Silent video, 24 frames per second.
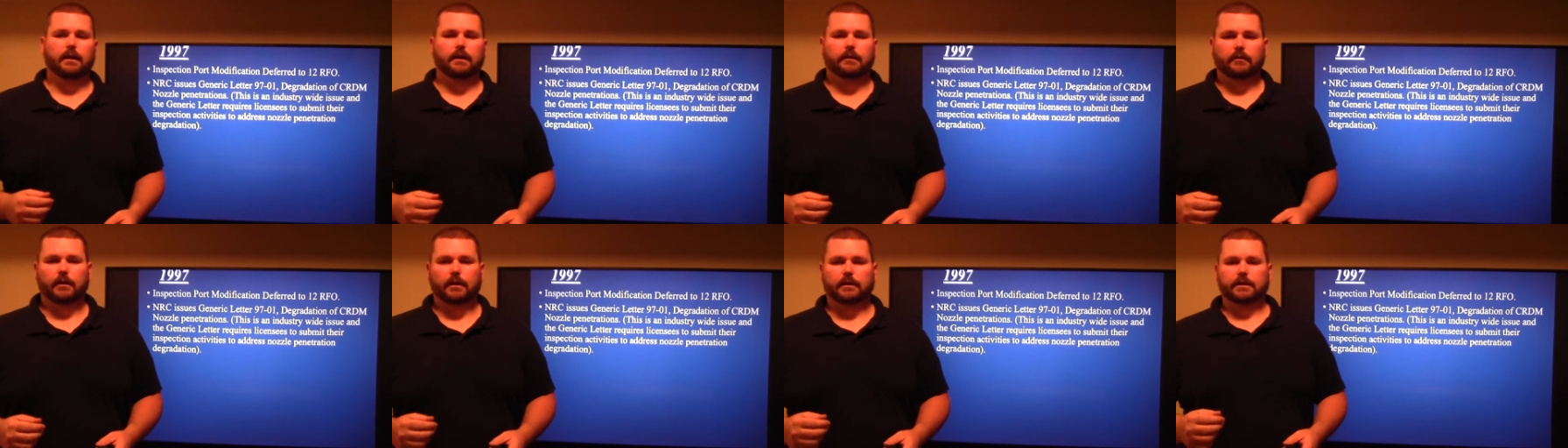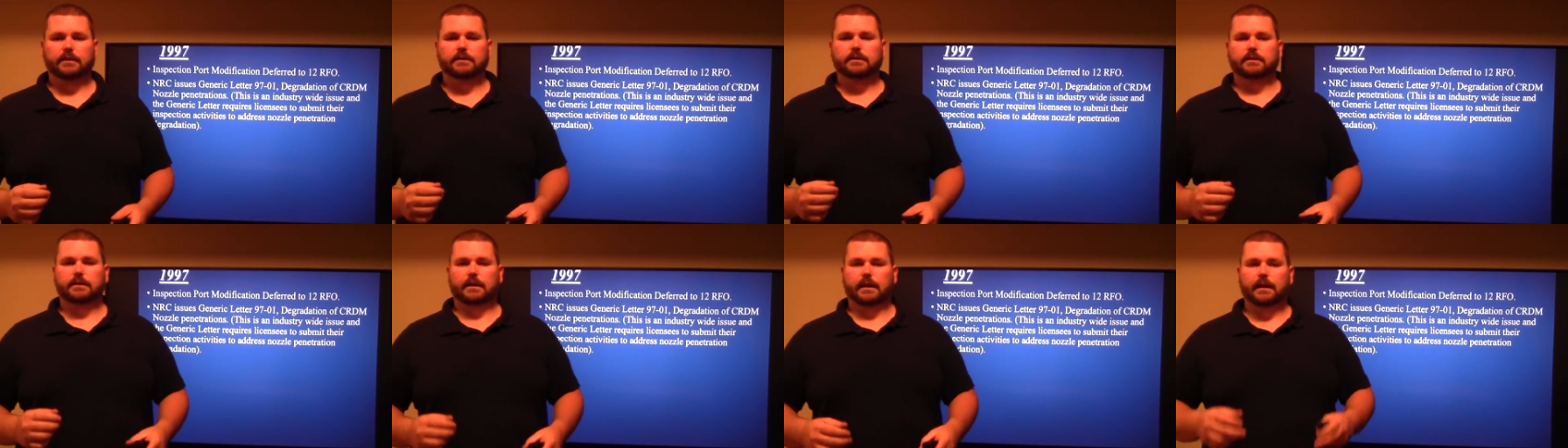Right,
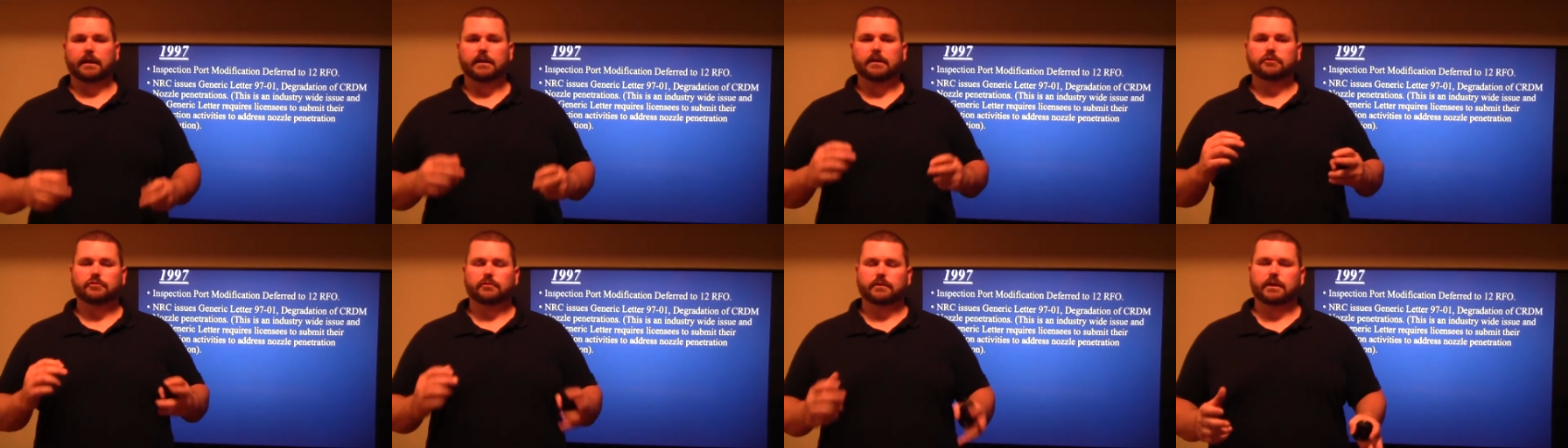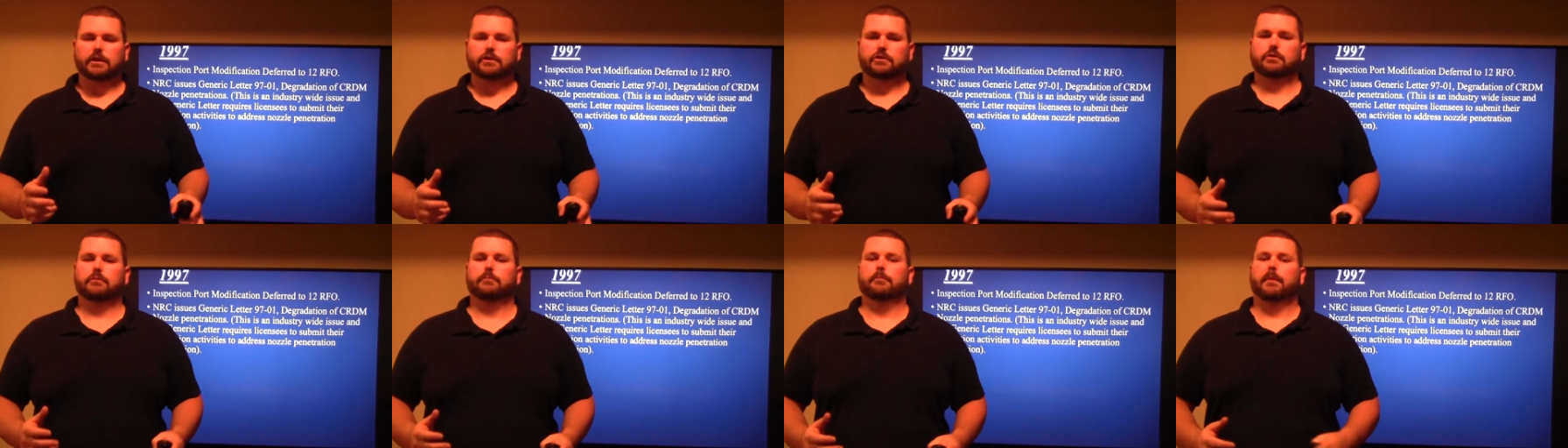this is an industry
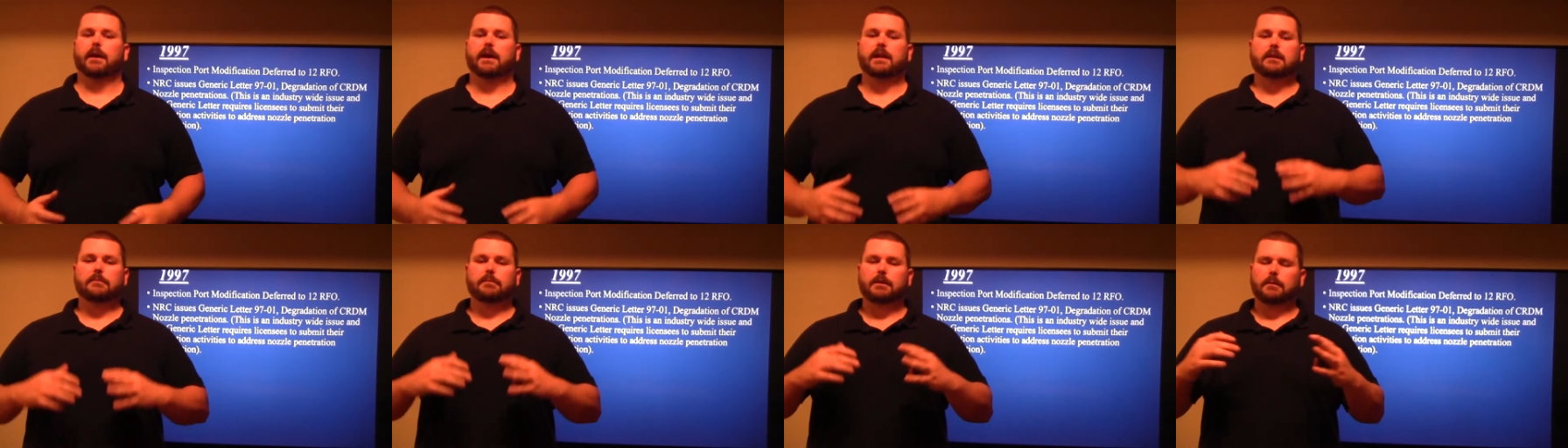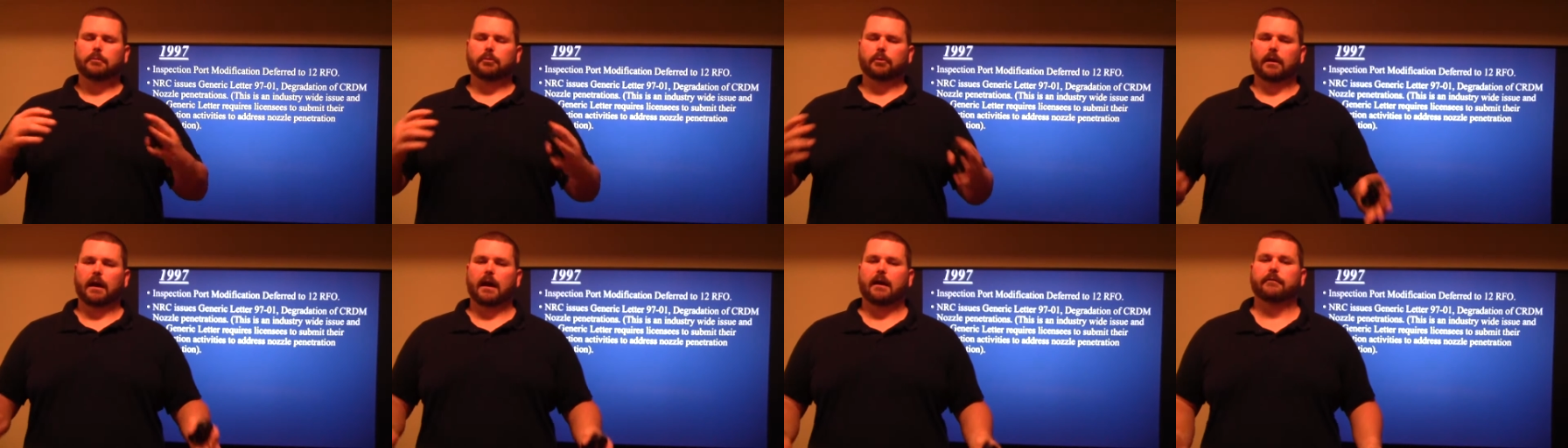issue. Many
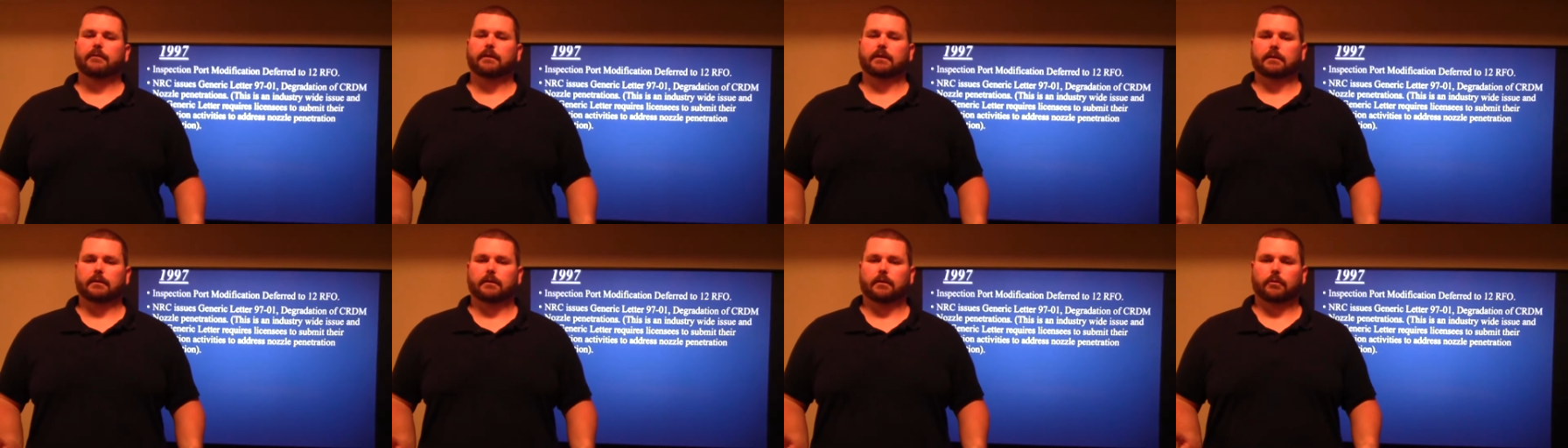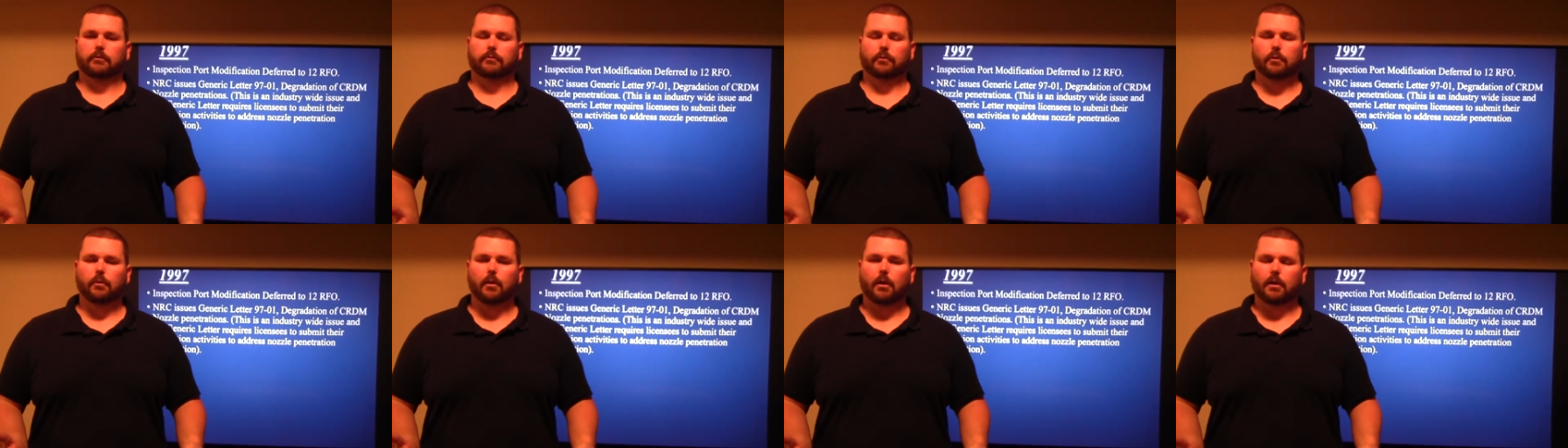people are having
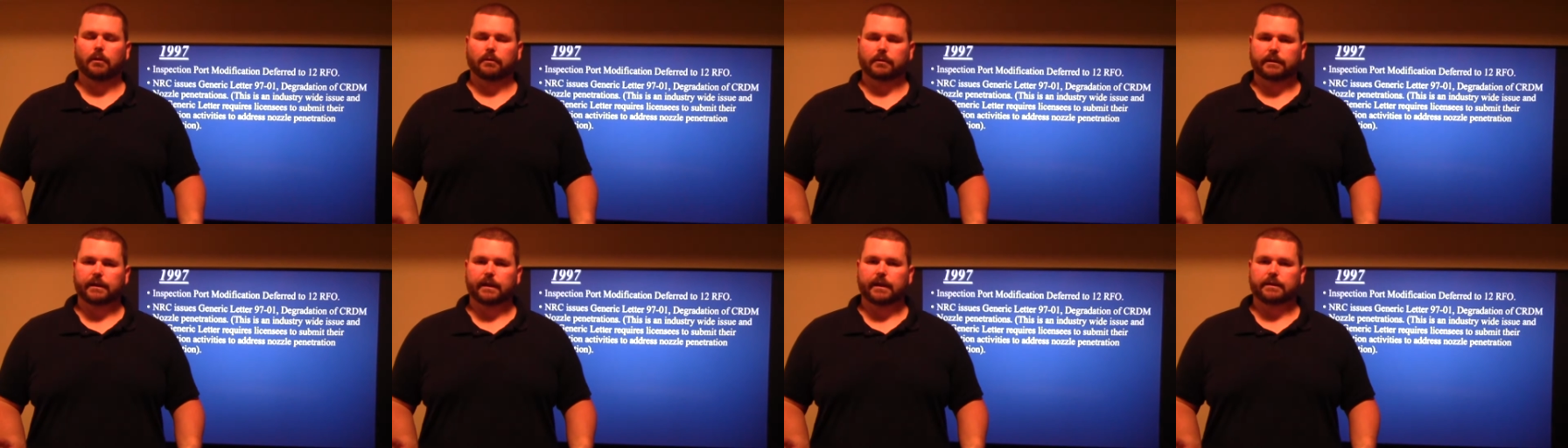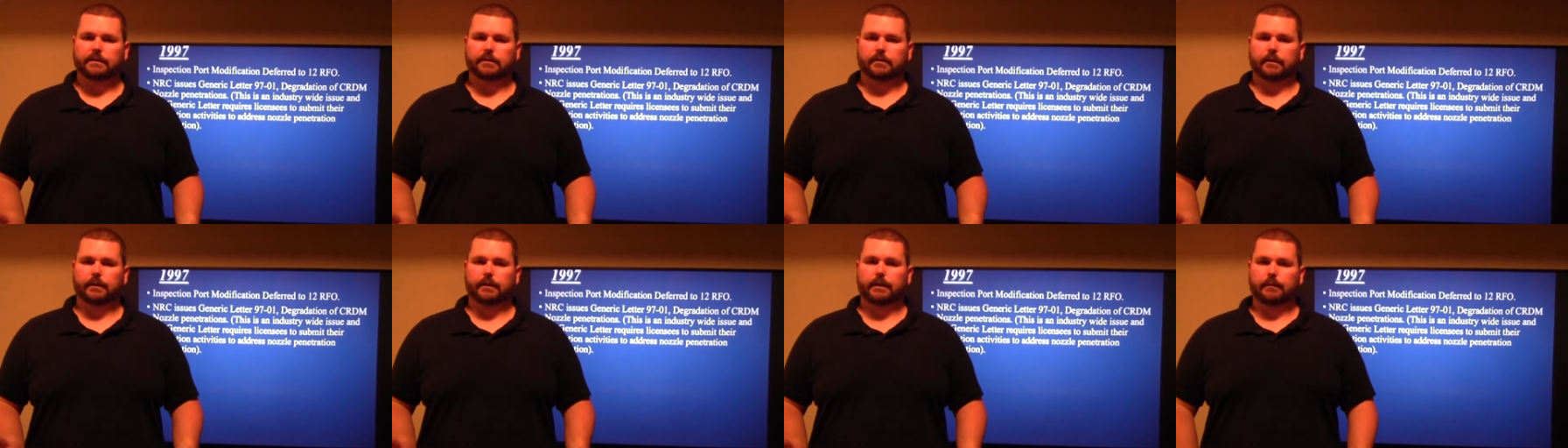through-wall
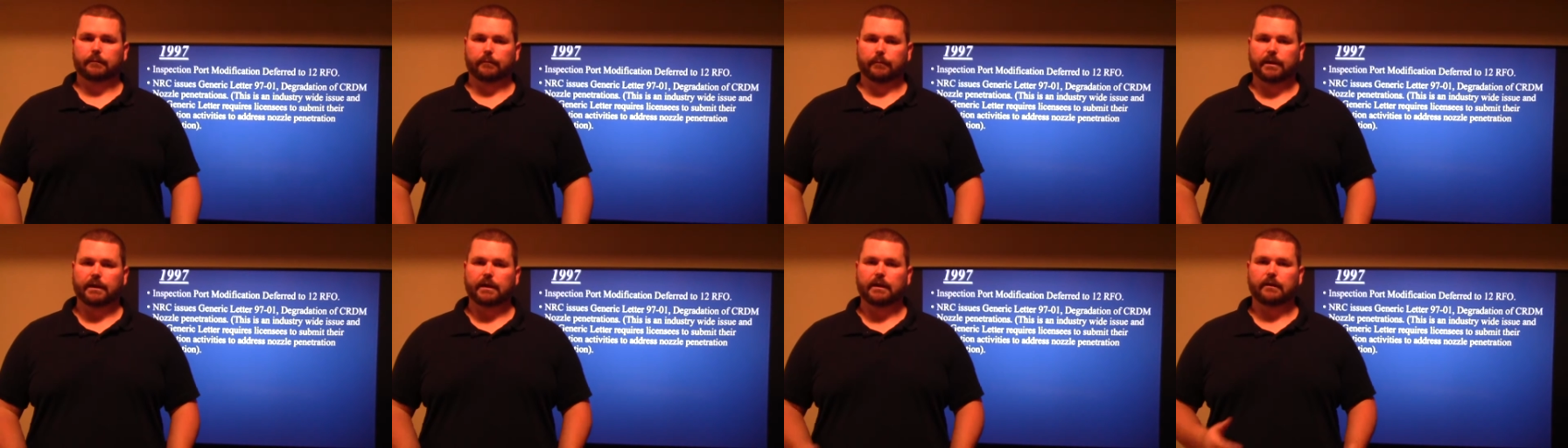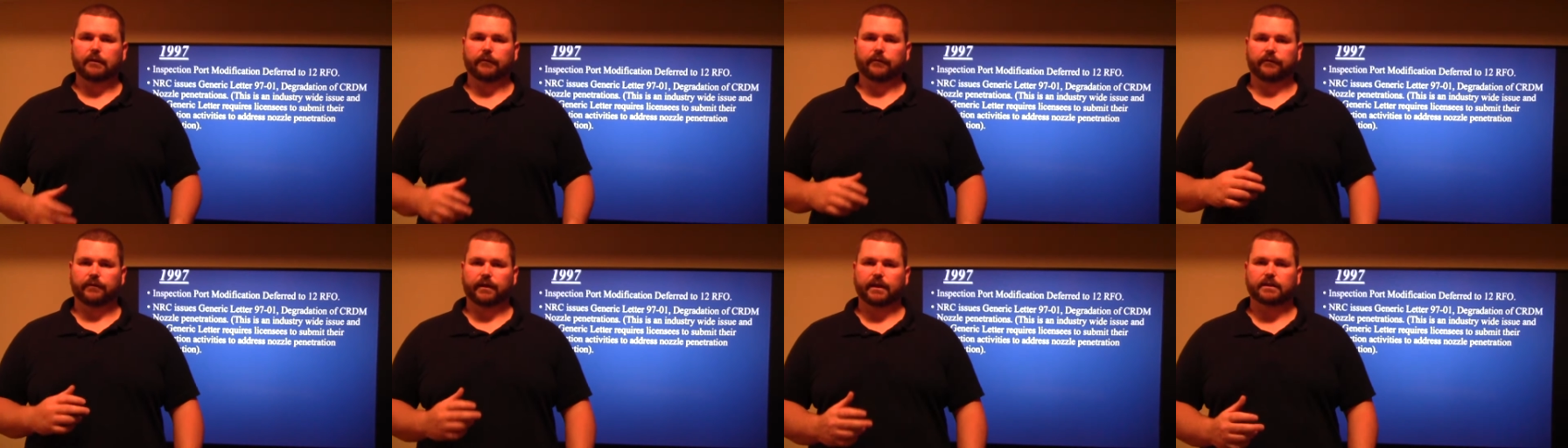leaks. Now we need
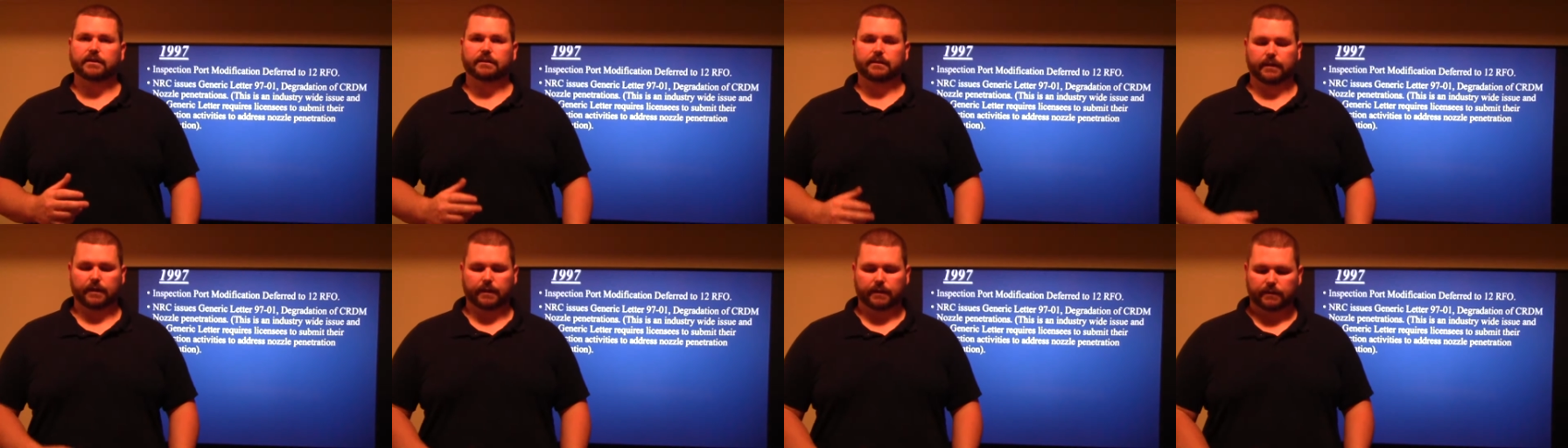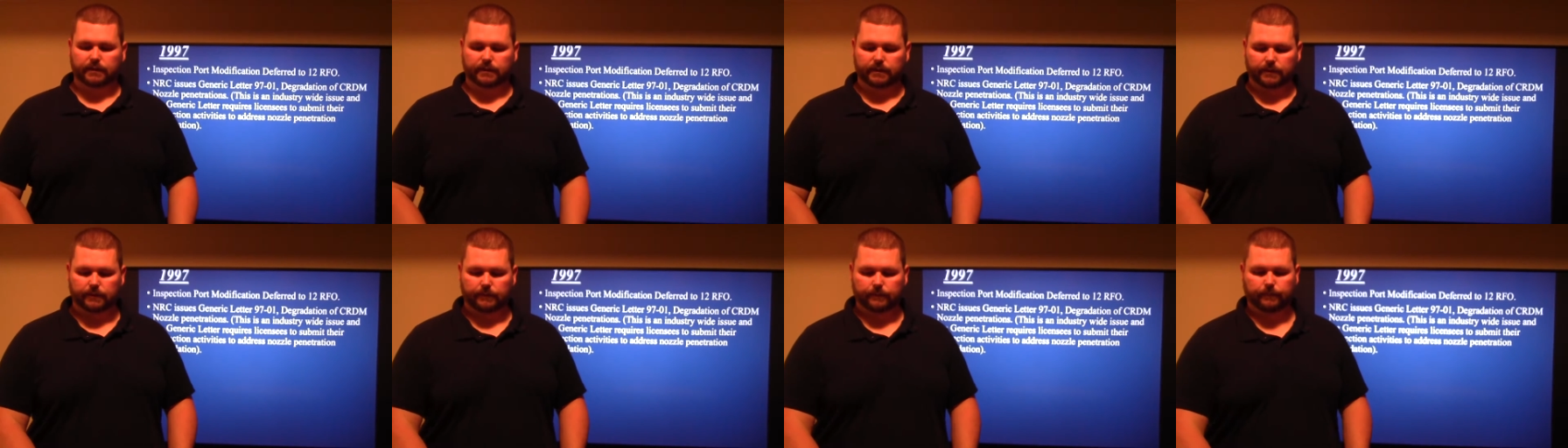to fix
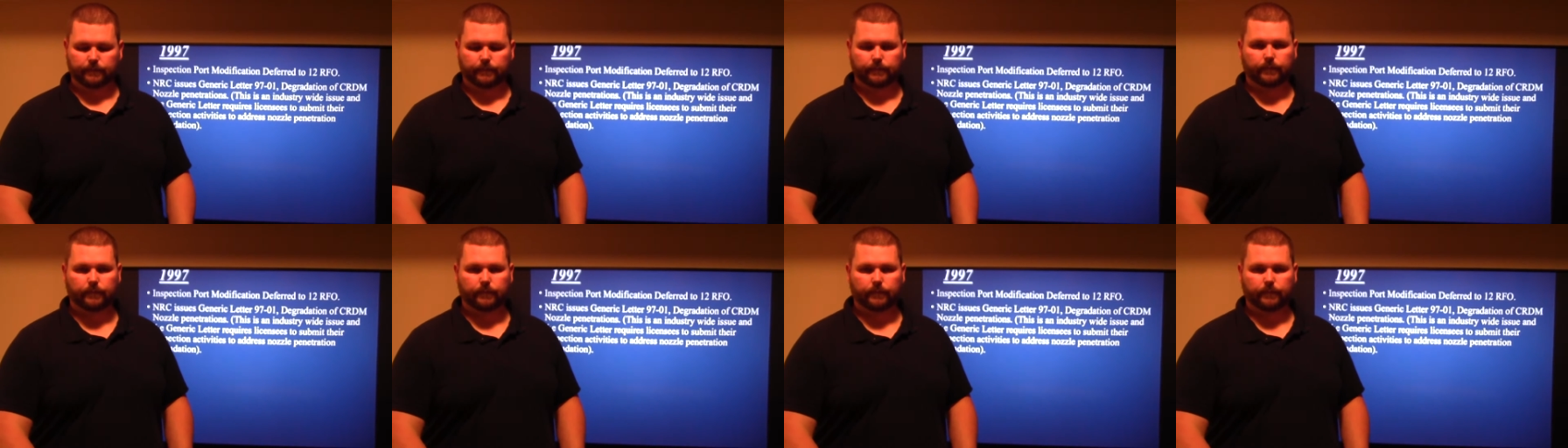this.